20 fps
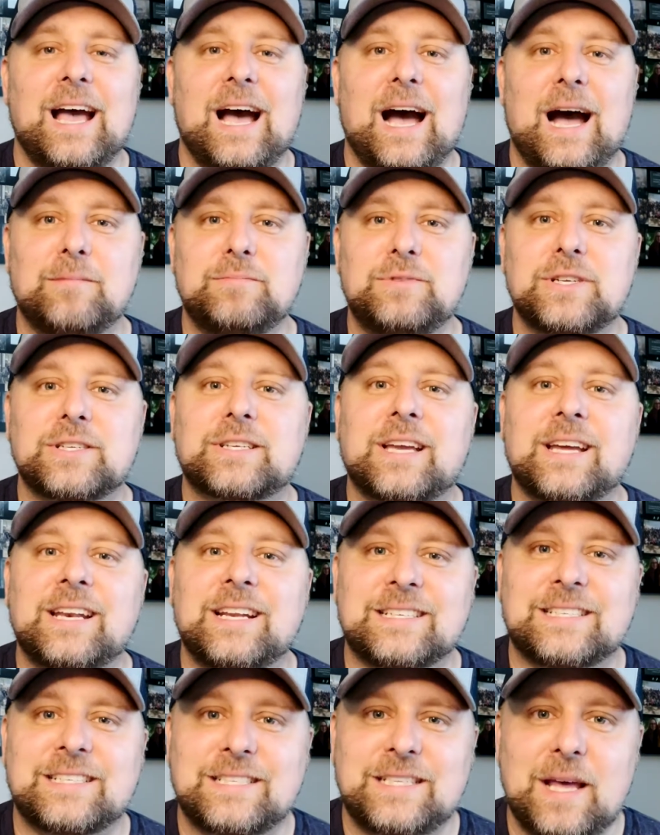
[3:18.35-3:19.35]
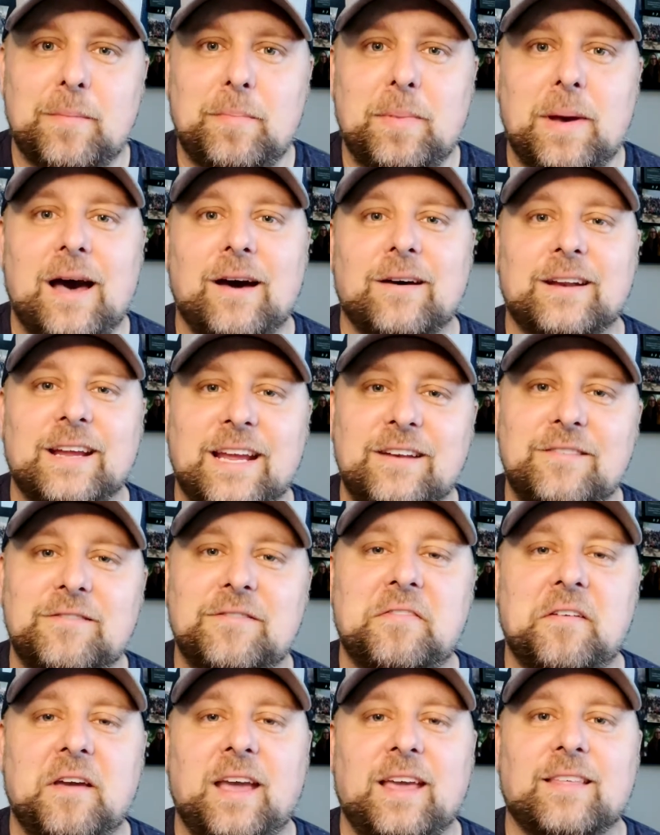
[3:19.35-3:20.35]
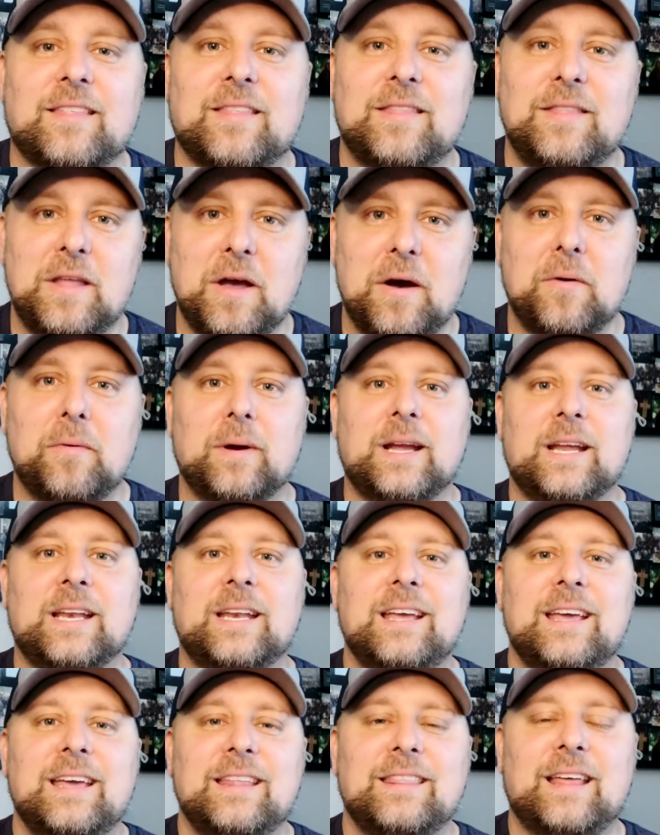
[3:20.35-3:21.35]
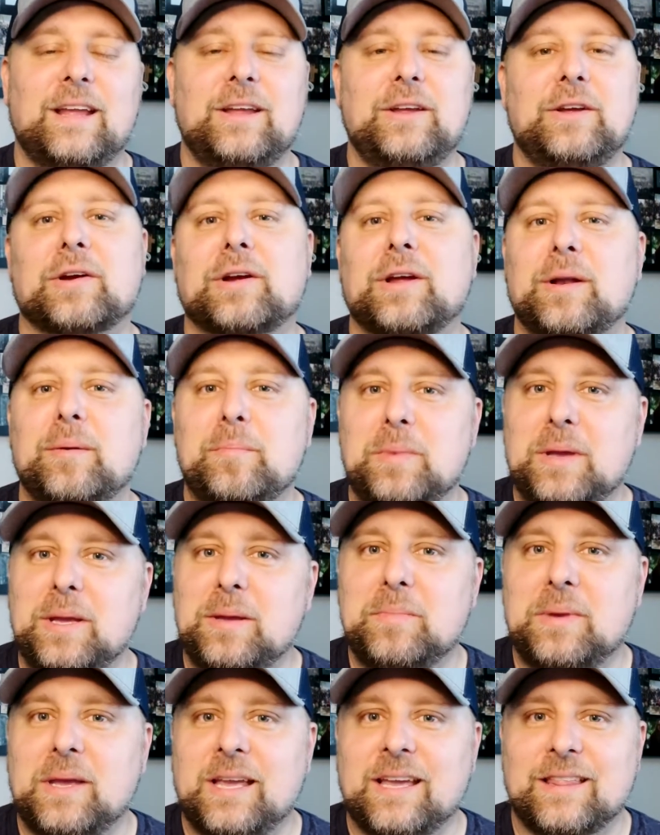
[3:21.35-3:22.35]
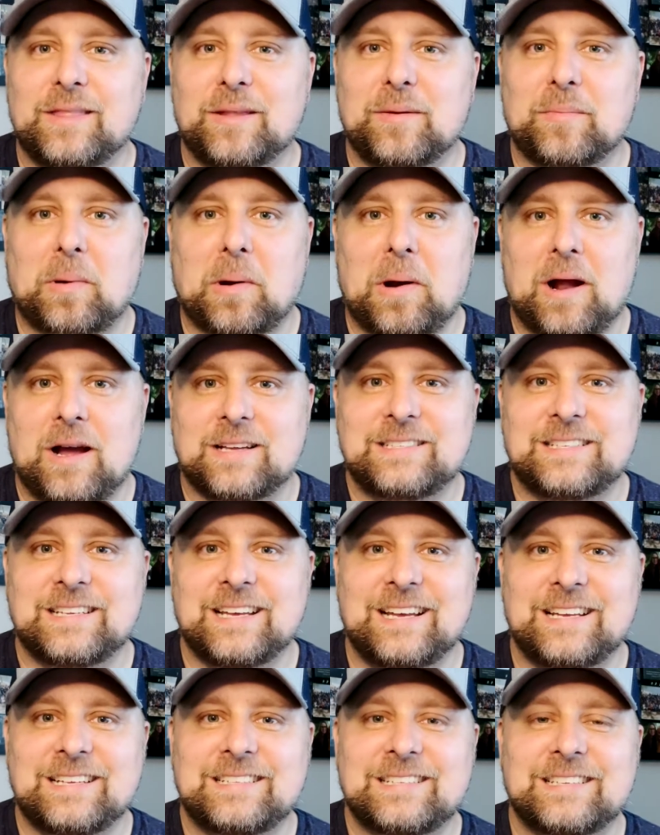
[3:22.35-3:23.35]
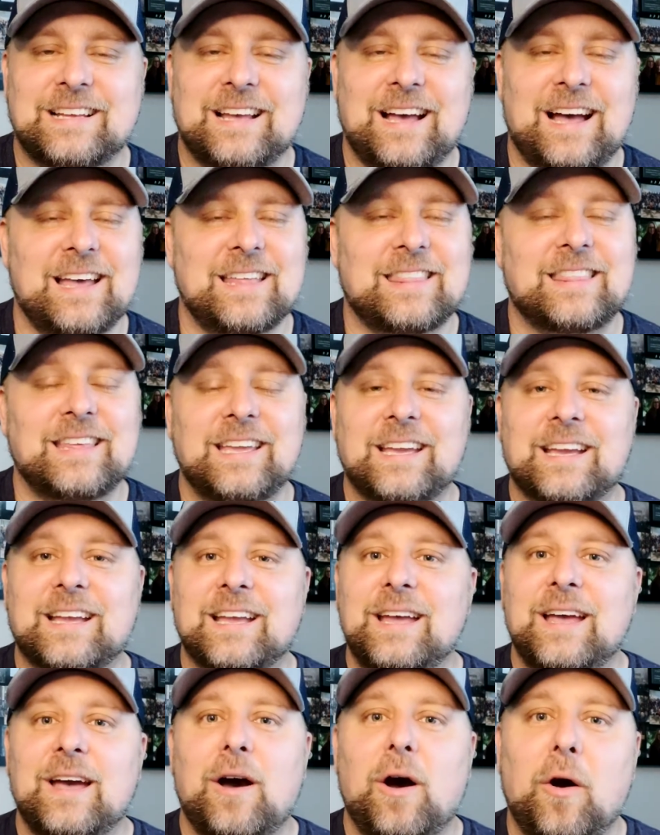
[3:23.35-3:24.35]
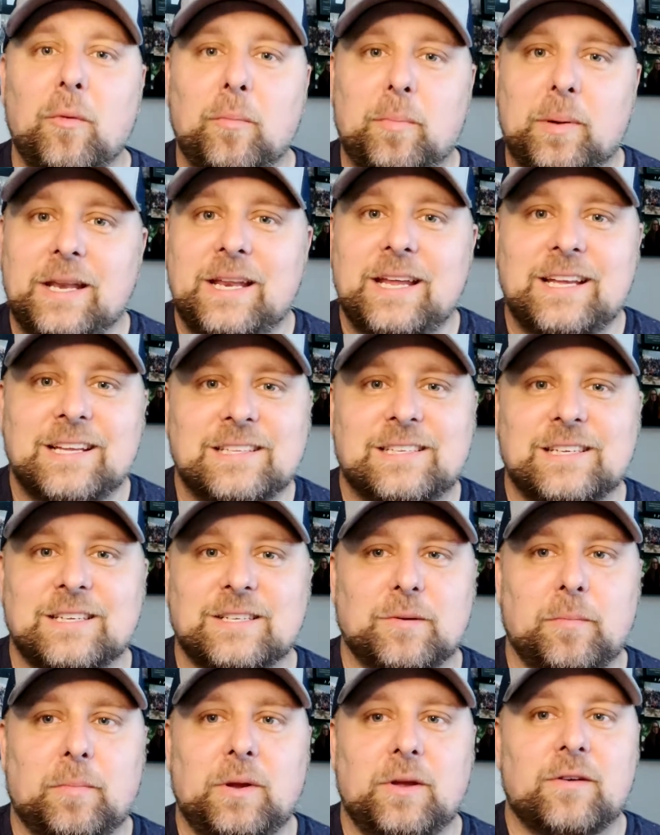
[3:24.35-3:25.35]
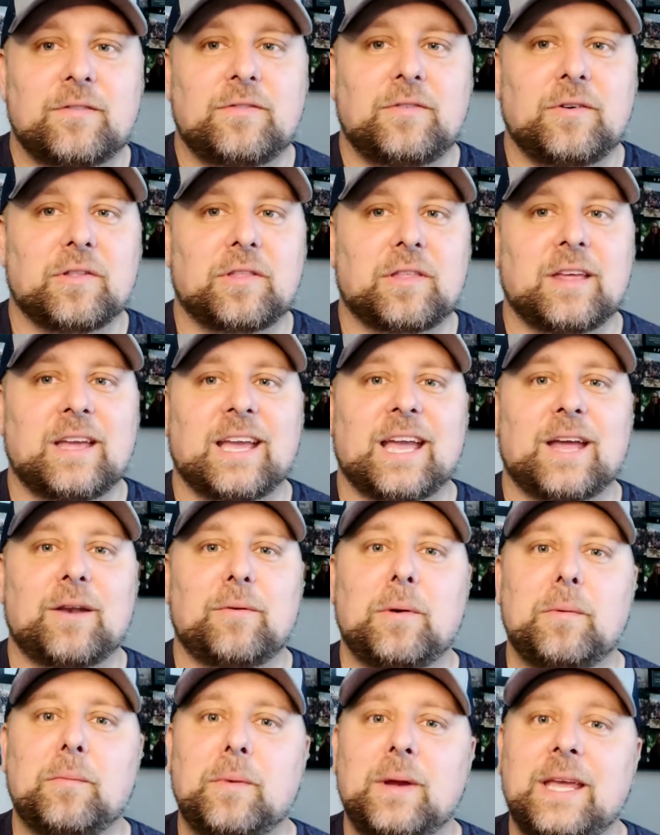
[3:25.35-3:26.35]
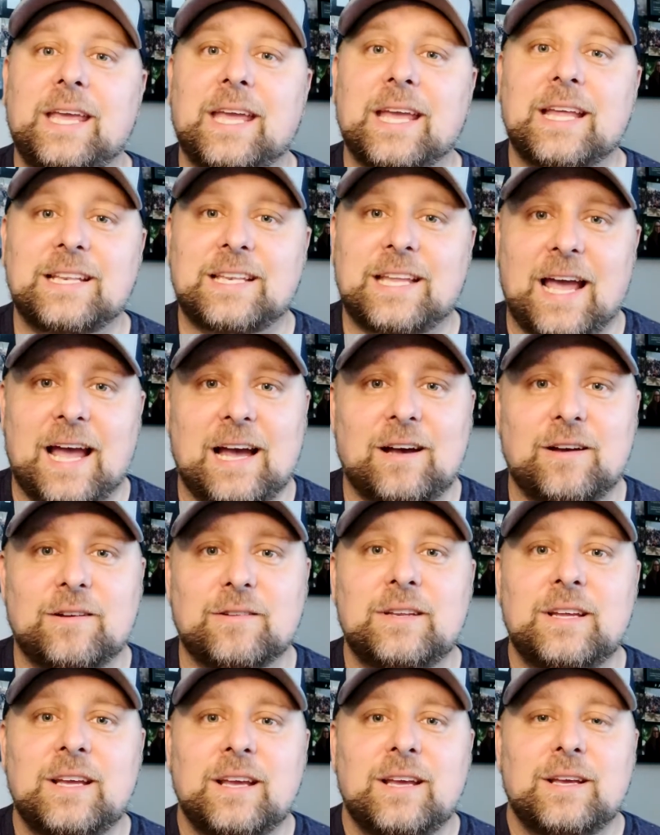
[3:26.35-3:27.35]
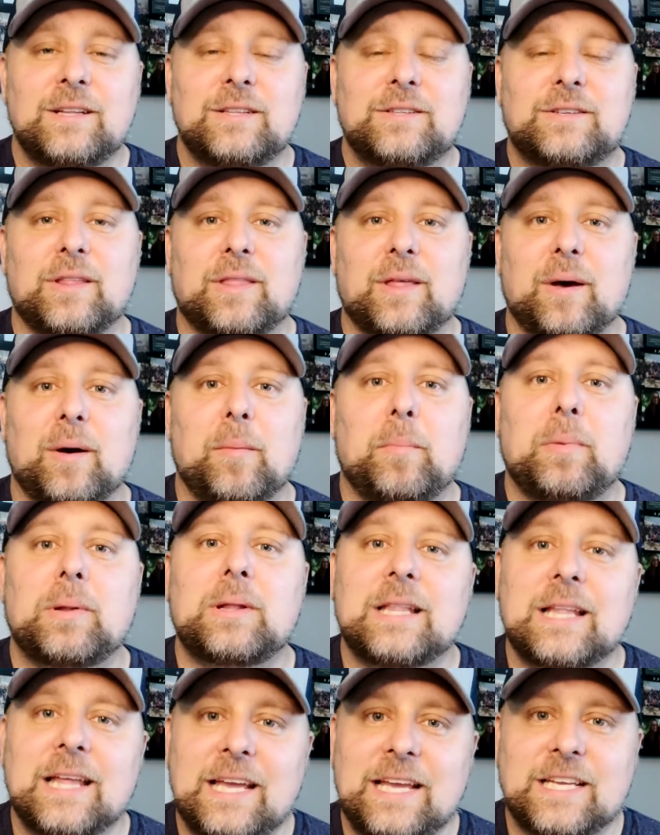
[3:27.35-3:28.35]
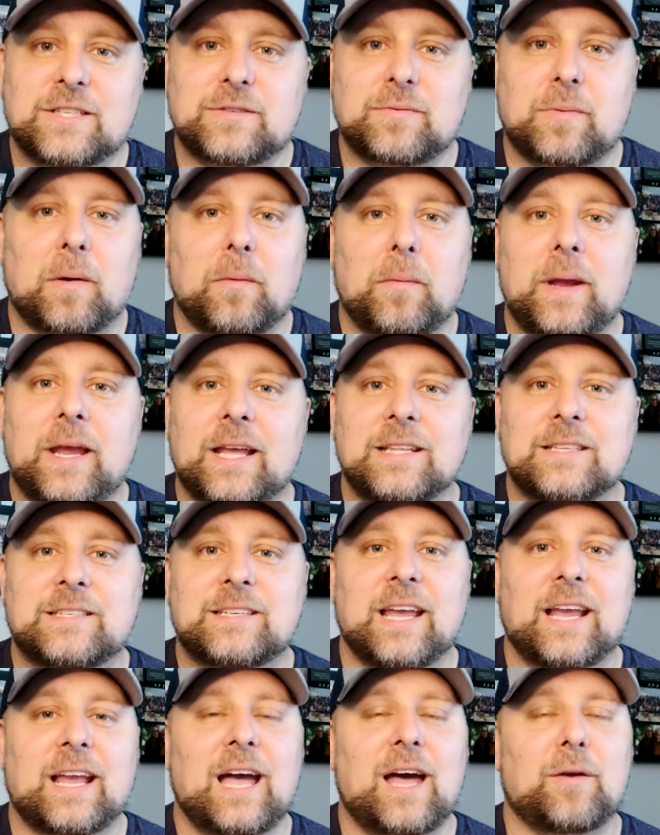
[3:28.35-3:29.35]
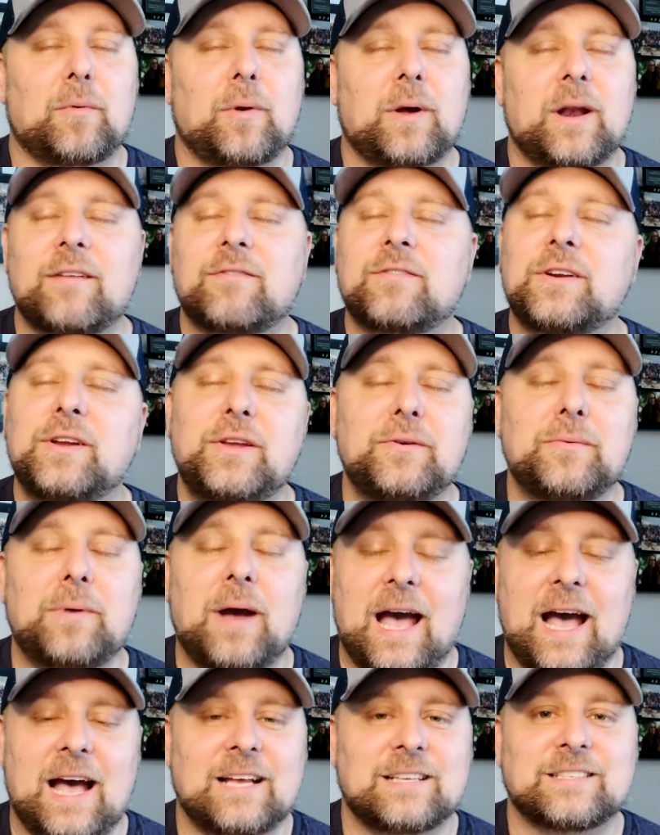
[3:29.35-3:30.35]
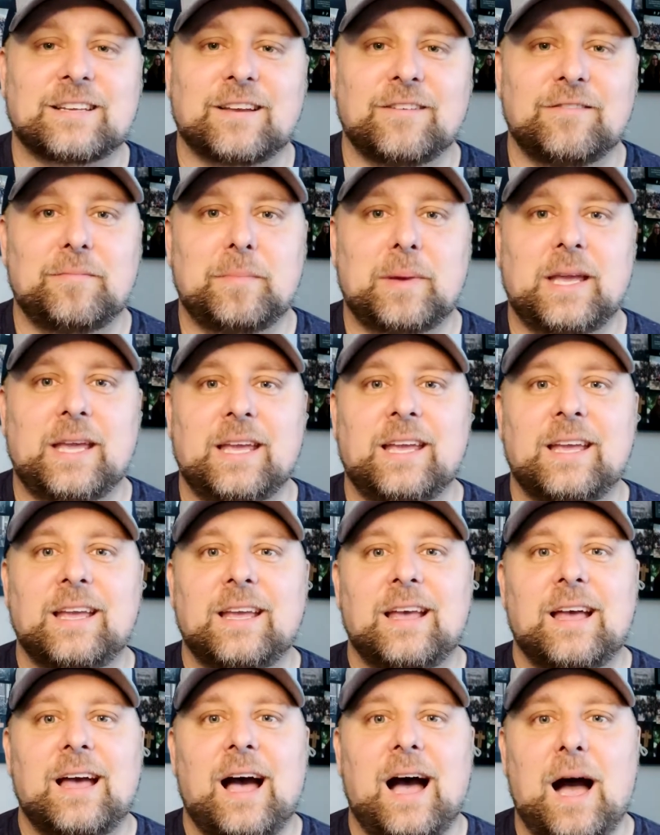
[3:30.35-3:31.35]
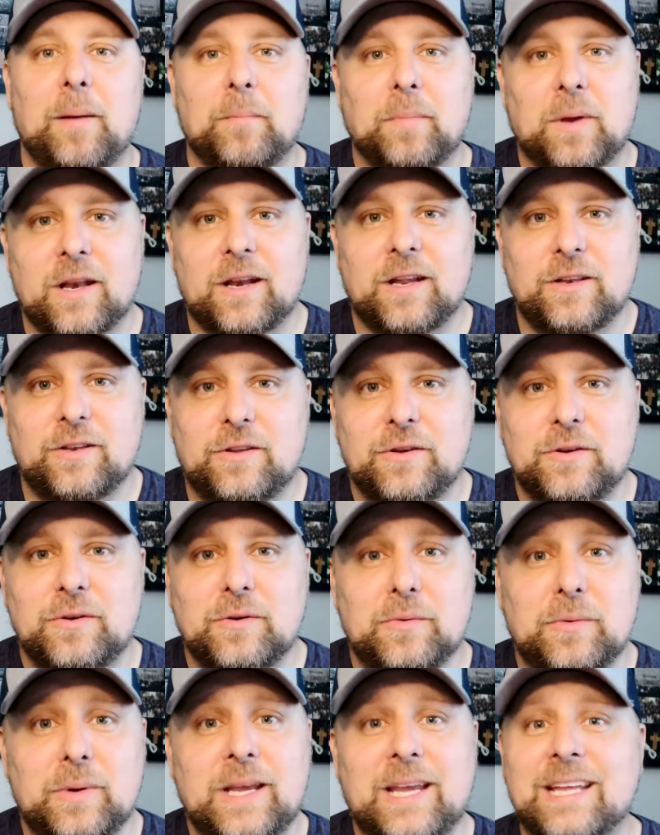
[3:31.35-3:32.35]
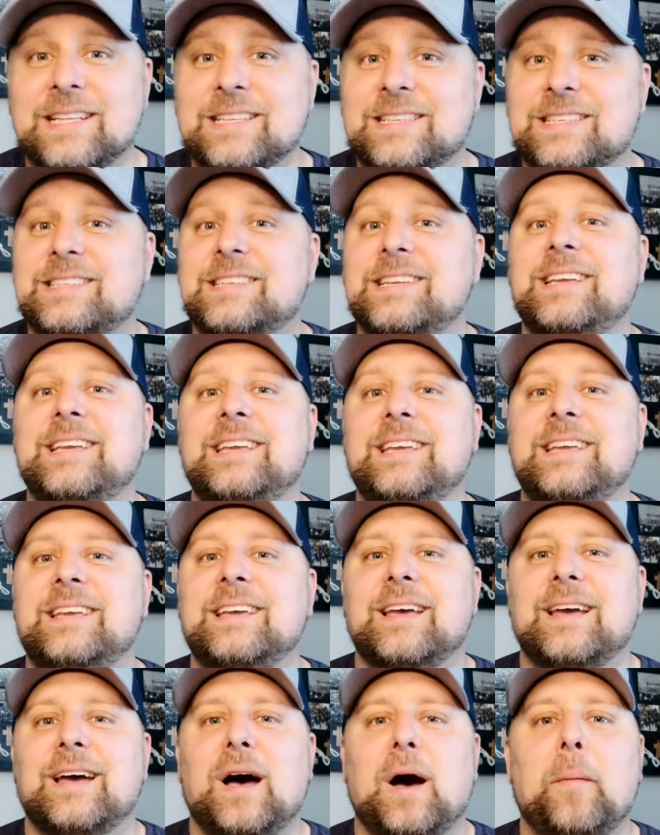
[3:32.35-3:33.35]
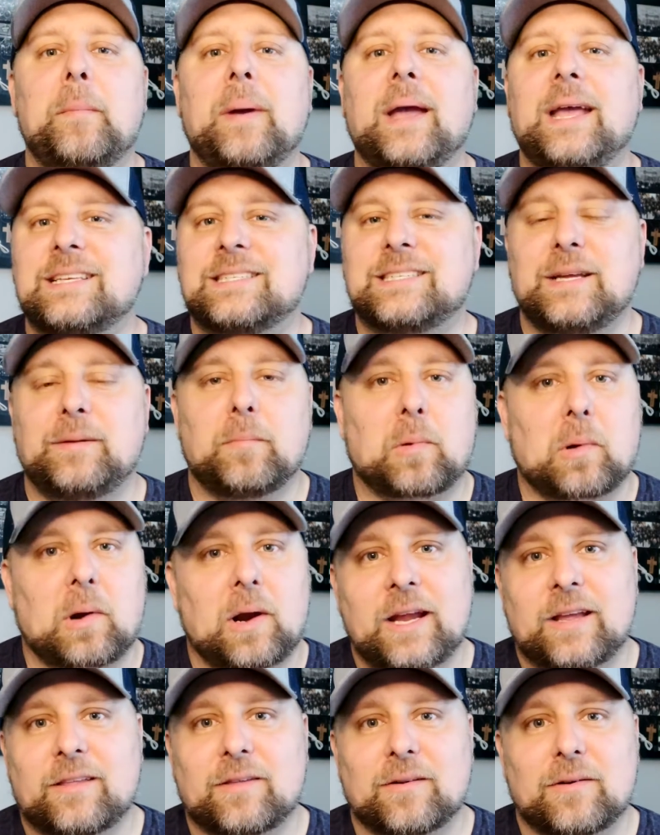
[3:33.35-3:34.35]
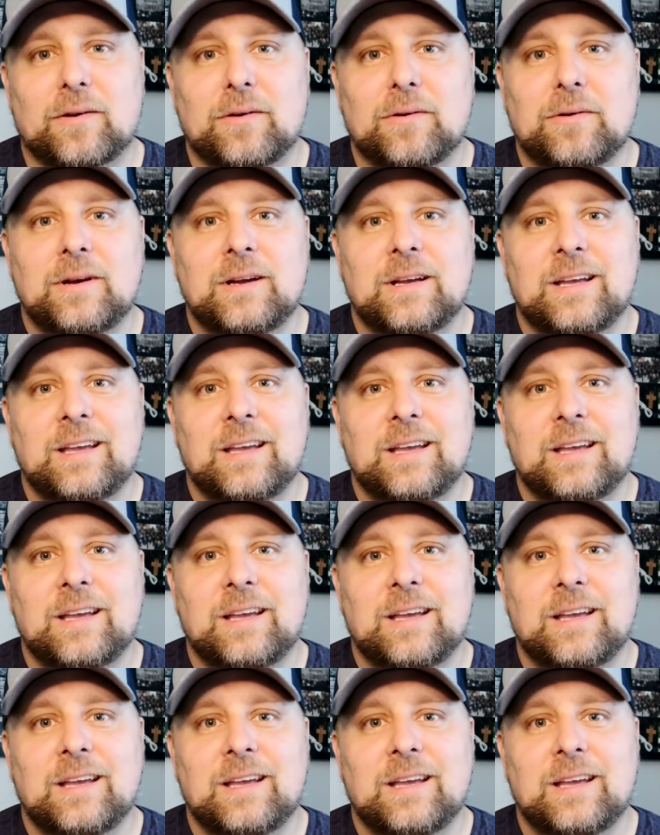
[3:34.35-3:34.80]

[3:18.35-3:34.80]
I'm just going to step out in faith, knowing that you're going to meet me in the process. I think obedience is a beautiful thing. And when we get down to the place where we can say, God, whatever you ask of me, I'm going to do, we can see amazing breakthrough.